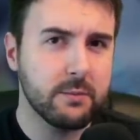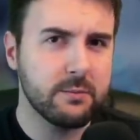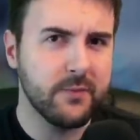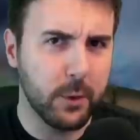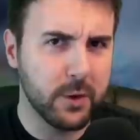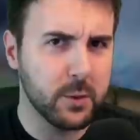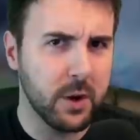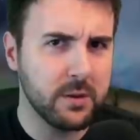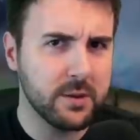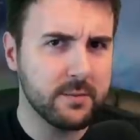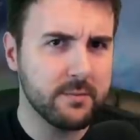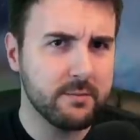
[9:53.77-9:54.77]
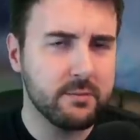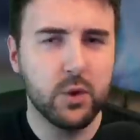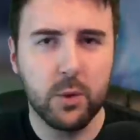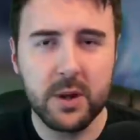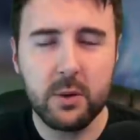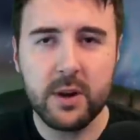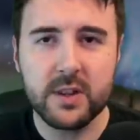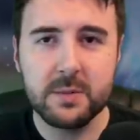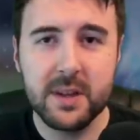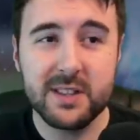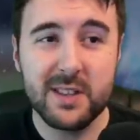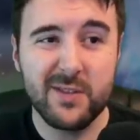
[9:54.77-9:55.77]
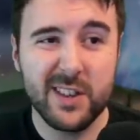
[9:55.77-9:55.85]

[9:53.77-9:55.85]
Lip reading: Forge World, normally quite expensive.